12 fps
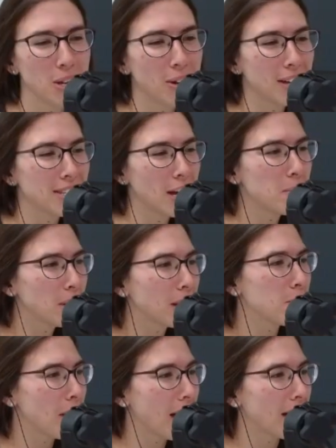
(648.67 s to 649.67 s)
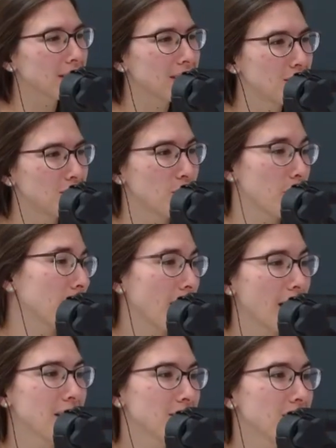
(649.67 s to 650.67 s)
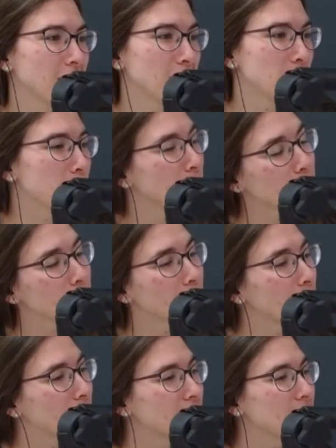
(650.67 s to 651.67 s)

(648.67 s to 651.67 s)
you guys had a big impact doing that in the space you were given, so